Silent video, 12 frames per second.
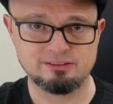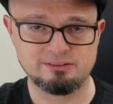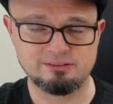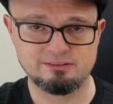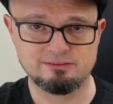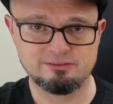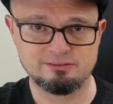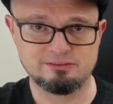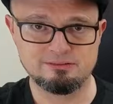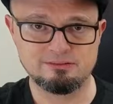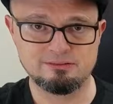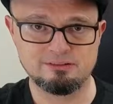
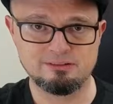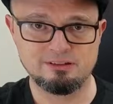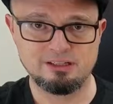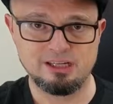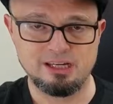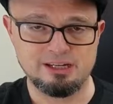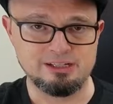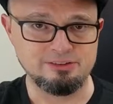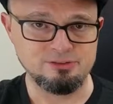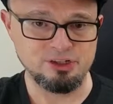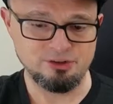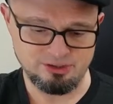Now
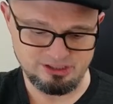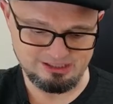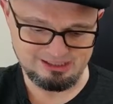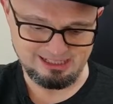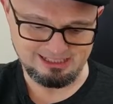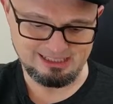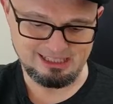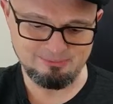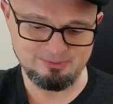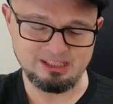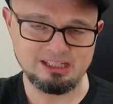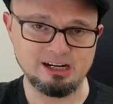notice that I
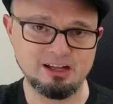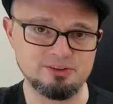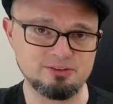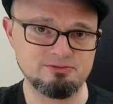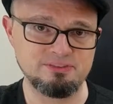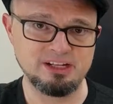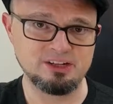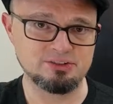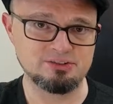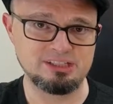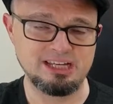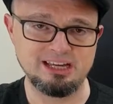keep the other
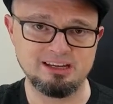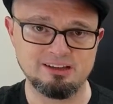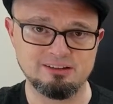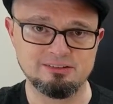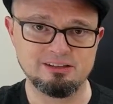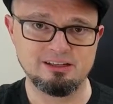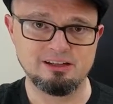fingers down.